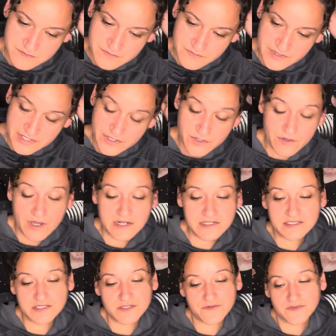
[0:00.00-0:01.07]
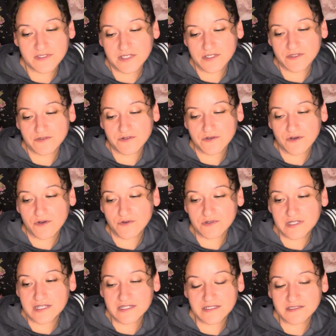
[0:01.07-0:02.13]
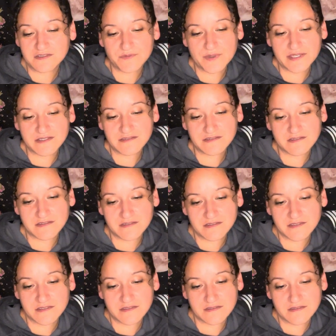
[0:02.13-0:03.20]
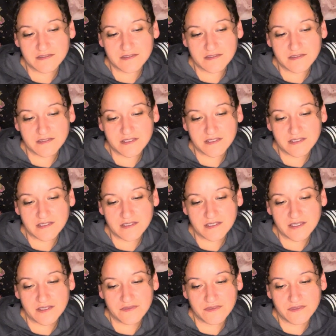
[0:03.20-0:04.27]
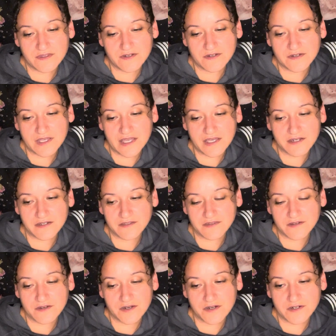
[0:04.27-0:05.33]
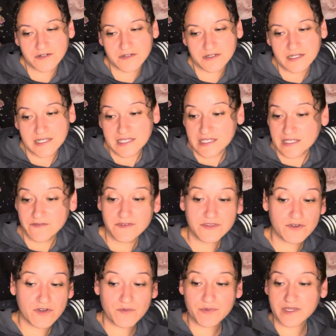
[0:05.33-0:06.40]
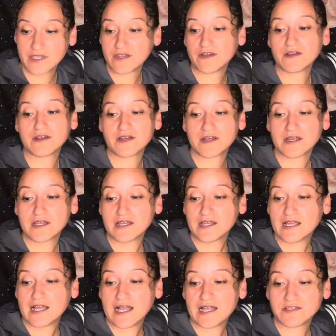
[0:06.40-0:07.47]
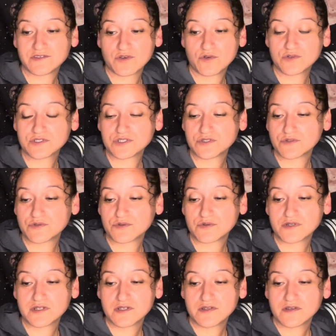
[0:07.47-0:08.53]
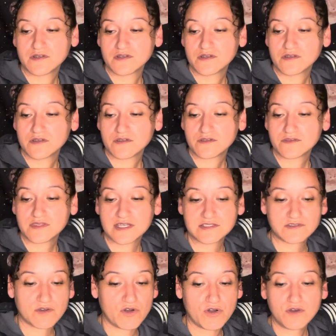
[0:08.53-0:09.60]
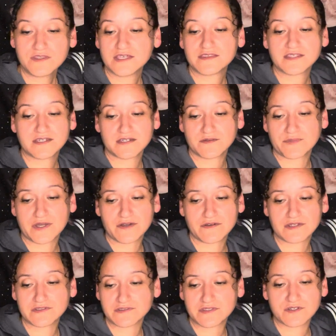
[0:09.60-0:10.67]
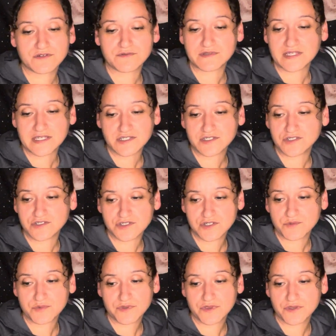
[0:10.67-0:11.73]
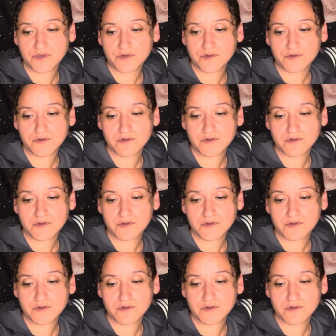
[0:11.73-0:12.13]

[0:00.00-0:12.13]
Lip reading: like, you honestly, you feel like you don't hold any space in their head, in their heart. Even though up here I told you that's all they think about is their relationship with you.